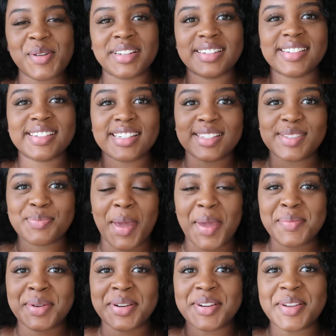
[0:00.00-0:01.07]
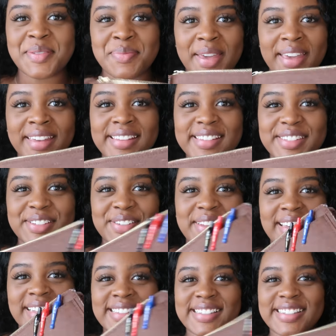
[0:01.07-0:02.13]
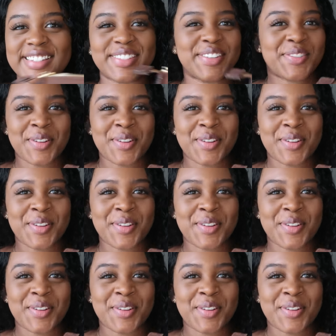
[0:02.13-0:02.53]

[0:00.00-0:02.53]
want just paper and pens, so like to just